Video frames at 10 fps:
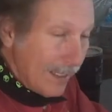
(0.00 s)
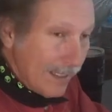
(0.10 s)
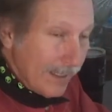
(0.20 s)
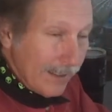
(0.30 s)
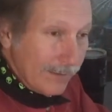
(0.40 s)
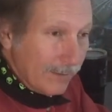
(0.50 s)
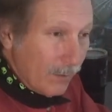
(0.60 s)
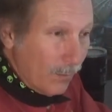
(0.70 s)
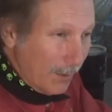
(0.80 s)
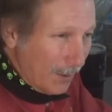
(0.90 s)
is,
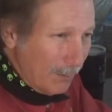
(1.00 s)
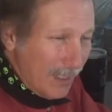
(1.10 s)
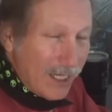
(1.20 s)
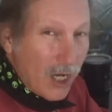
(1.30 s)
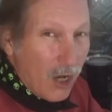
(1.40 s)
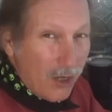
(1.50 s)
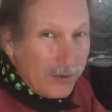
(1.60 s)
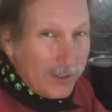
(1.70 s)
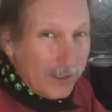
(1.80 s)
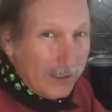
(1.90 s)
what could be
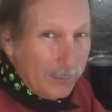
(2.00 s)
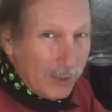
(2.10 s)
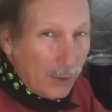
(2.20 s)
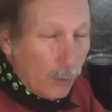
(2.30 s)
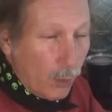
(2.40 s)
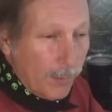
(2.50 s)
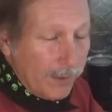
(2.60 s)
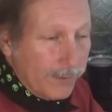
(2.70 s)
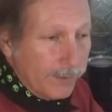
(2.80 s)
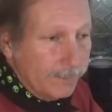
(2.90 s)
causing elliptical orbits?